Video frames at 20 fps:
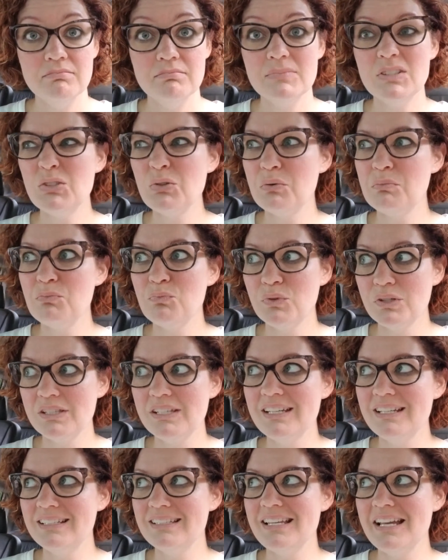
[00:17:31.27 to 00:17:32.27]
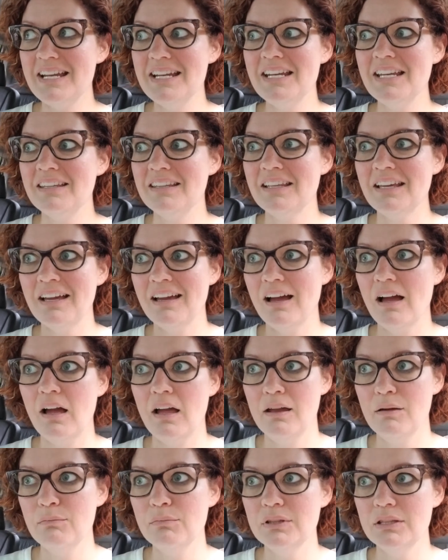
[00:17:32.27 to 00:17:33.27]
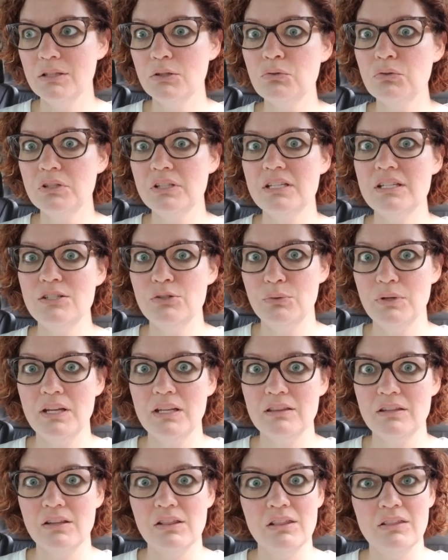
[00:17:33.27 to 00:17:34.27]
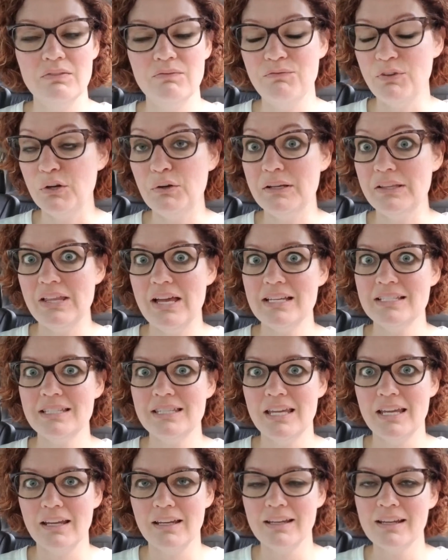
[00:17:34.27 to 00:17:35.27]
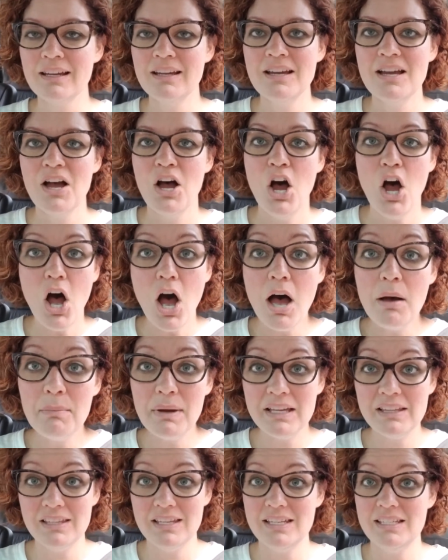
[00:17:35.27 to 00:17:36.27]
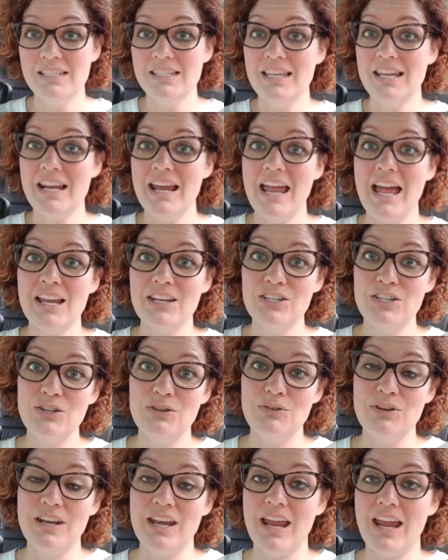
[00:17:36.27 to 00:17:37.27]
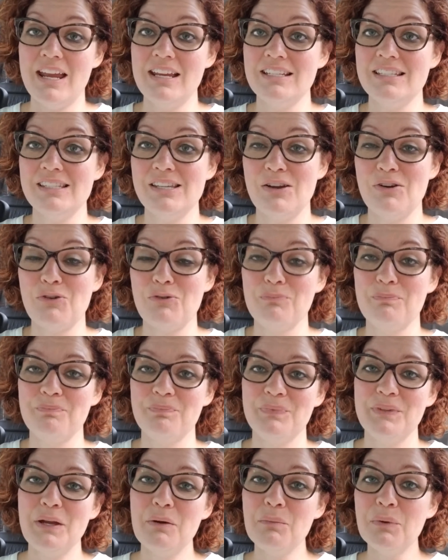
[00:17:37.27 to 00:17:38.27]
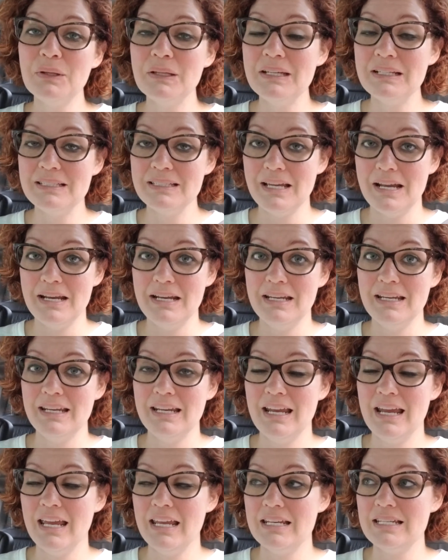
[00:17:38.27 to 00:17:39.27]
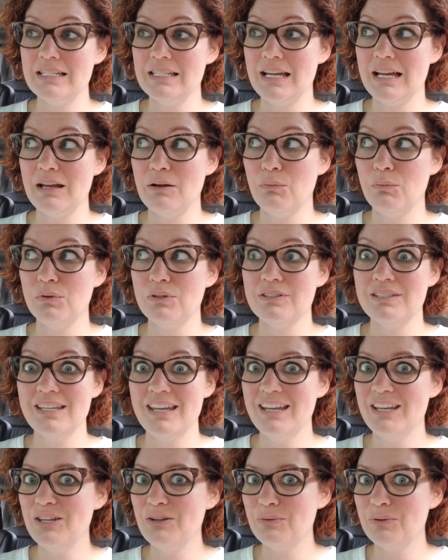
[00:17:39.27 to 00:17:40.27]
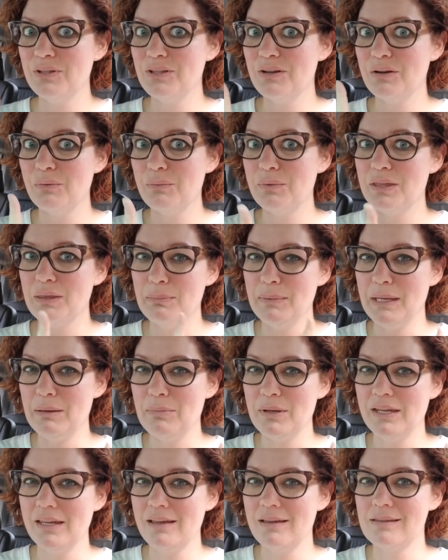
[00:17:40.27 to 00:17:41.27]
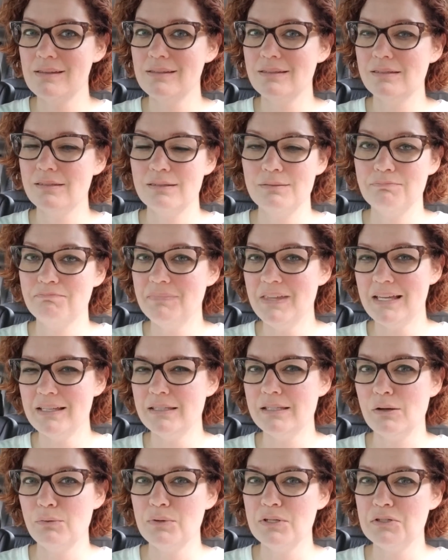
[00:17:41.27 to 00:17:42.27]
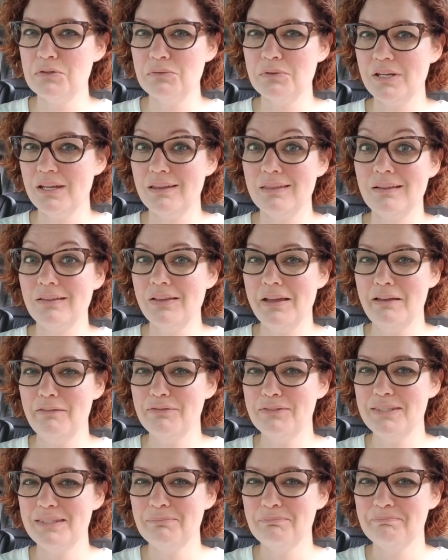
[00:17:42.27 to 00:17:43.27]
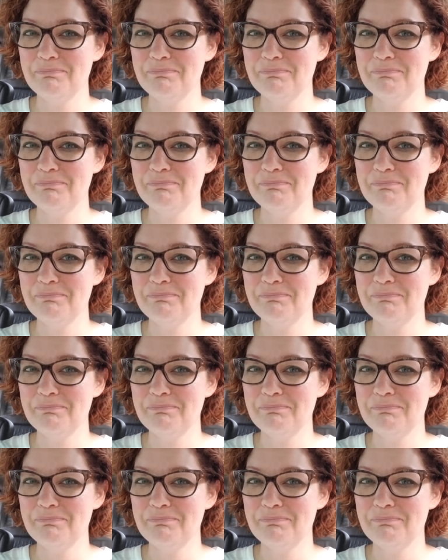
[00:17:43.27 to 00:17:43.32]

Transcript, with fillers: So I'm really excited that I am literally doing the very last thing on my list that I had to do today. So I'm really excited and I will take you along with me because that's how we do day in the lives.